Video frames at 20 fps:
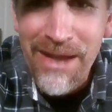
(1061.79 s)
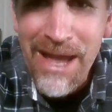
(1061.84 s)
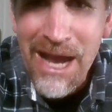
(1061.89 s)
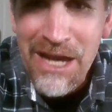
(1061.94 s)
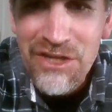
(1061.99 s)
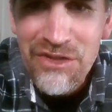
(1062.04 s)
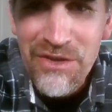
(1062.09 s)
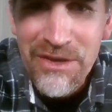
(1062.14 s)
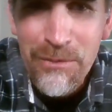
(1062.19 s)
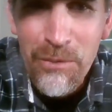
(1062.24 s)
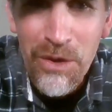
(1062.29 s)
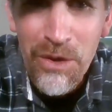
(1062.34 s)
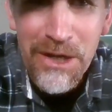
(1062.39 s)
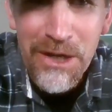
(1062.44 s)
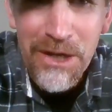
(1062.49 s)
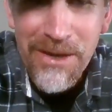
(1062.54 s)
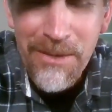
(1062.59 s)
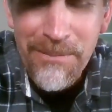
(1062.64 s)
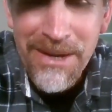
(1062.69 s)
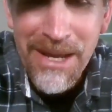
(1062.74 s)
Actually, we're
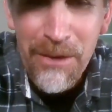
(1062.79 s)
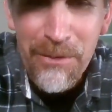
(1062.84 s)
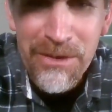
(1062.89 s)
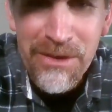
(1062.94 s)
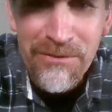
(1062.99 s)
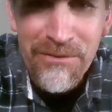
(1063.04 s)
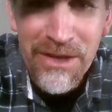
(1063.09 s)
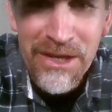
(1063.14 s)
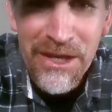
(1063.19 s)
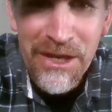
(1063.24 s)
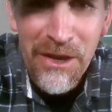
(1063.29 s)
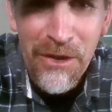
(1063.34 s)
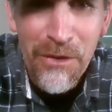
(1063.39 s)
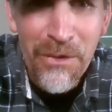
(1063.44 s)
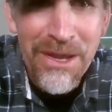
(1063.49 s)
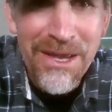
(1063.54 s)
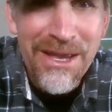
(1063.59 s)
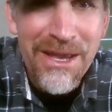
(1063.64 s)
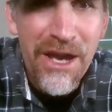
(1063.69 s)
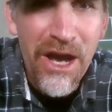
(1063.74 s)
going to be coming out with a video